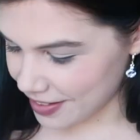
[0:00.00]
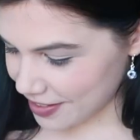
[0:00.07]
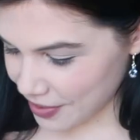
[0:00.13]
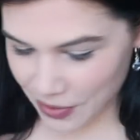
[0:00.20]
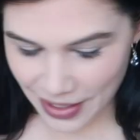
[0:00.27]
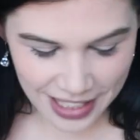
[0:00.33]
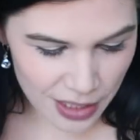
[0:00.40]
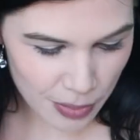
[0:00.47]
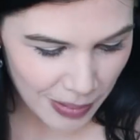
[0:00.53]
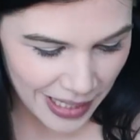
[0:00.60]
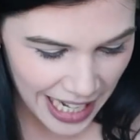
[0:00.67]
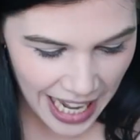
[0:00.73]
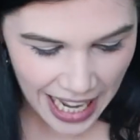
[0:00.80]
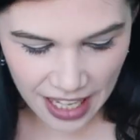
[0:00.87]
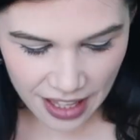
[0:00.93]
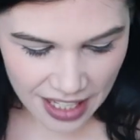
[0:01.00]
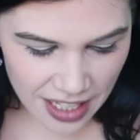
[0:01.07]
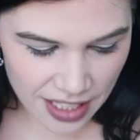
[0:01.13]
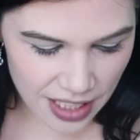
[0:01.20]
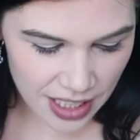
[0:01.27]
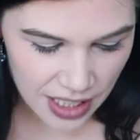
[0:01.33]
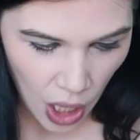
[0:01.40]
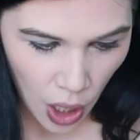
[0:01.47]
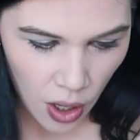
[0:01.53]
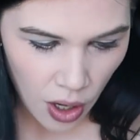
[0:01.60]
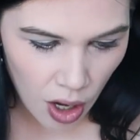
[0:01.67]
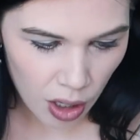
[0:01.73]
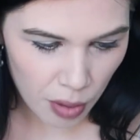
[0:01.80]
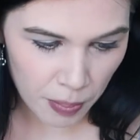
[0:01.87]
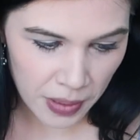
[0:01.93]
So let's play this
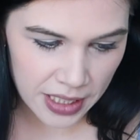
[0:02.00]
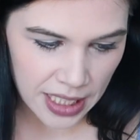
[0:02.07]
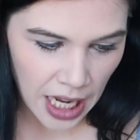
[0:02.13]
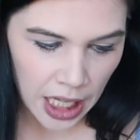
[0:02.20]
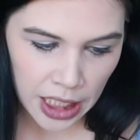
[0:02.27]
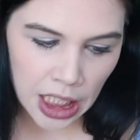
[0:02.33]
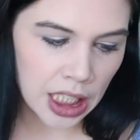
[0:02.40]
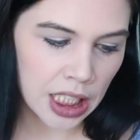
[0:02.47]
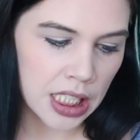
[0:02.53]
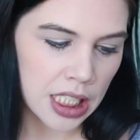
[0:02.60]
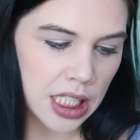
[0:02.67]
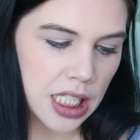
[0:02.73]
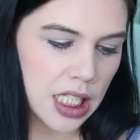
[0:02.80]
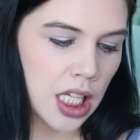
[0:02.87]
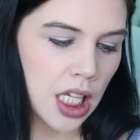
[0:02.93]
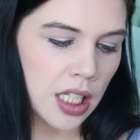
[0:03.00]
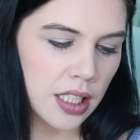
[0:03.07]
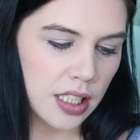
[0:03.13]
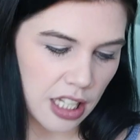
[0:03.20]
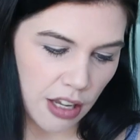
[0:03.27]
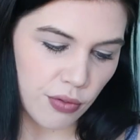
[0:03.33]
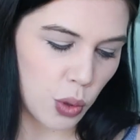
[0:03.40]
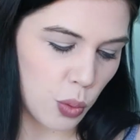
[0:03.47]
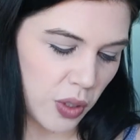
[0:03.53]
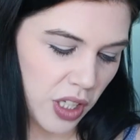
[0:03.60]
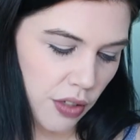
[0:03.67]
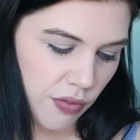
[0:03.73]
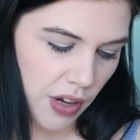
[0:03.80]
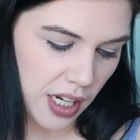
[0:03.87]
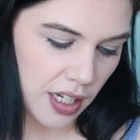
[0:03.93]
song, Madonna's Devil
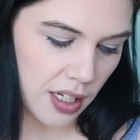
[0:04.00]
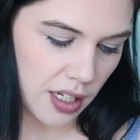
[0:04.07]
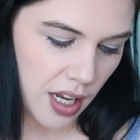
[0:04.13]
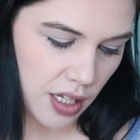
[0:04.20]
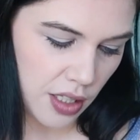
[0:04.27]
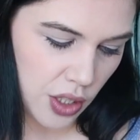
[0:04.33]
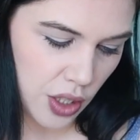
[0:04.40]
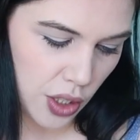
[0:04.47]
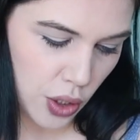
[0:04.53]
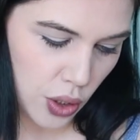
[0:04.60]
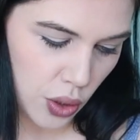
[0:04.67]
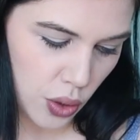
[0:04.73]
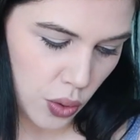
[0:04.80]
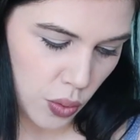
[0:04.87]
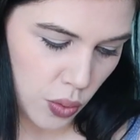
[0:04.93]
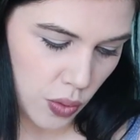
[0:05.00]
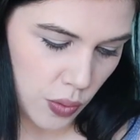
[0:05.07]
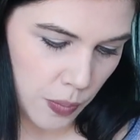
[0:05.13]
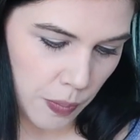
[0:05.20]
Wouldn't Recognize You.